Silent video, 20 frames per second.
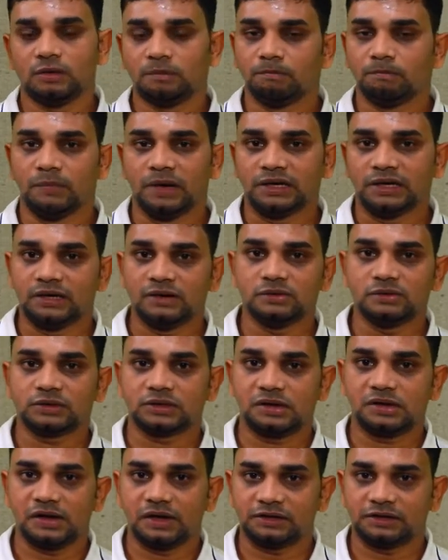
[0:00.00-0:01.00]
Mendeleev
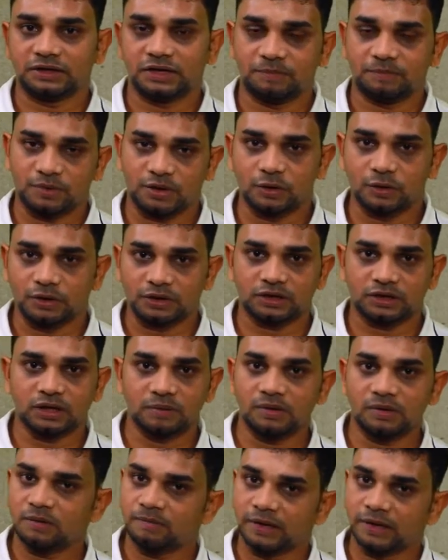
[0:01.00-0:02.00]
created a periodic
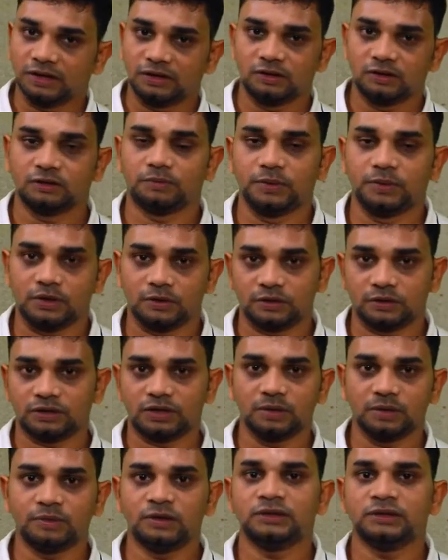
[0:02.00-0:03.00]
table, Mendeleev's periodic
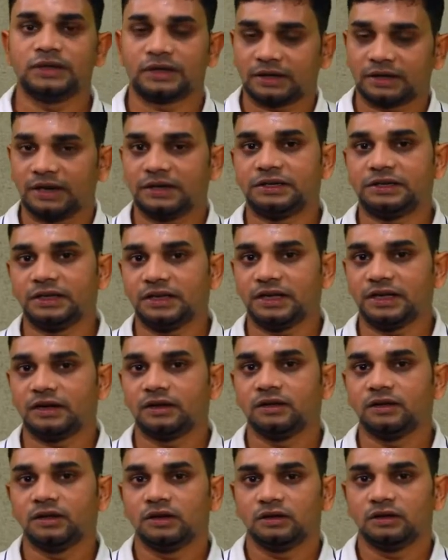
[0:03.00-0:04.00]
table. The
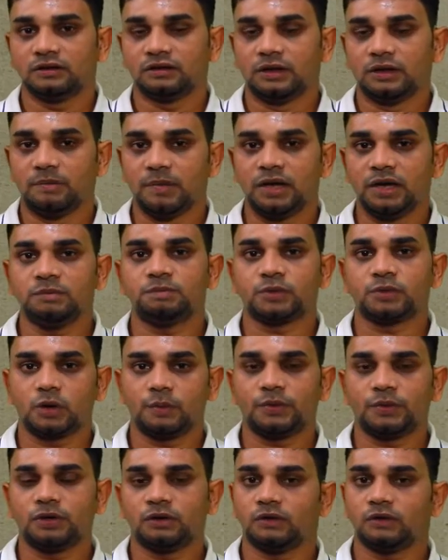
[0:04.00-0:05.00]
criteria, the main
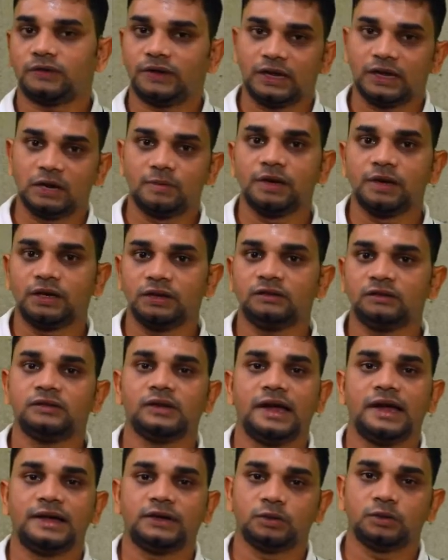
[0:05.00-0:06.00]
property of an element is
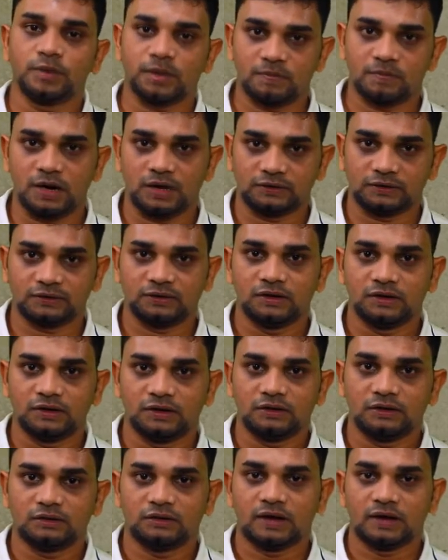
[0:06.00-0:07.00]
atomic mass.
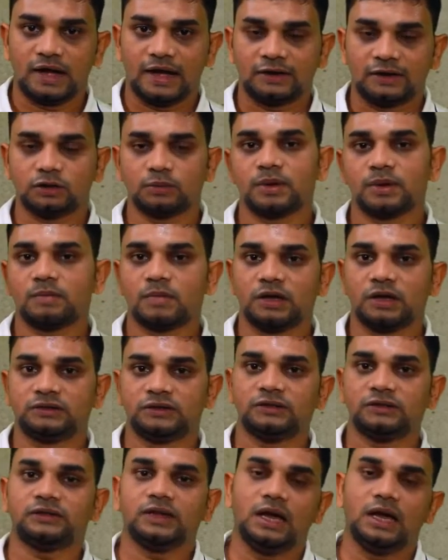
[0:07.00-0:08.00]
The atomic mass
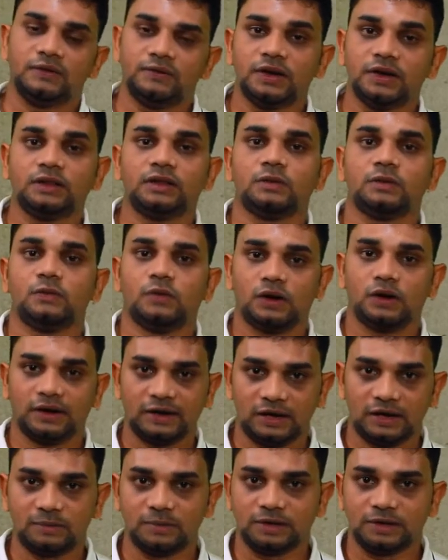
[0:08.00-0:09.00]
is everything for an
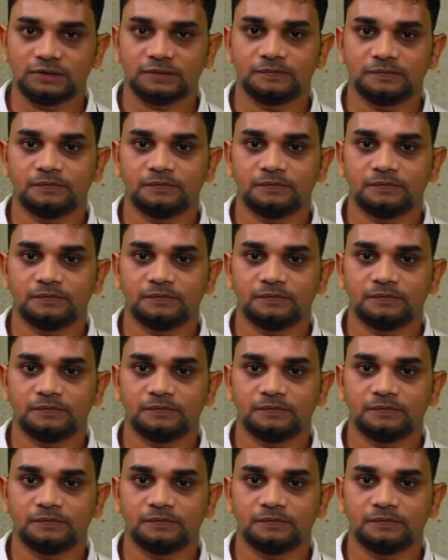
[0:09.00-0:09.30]
element.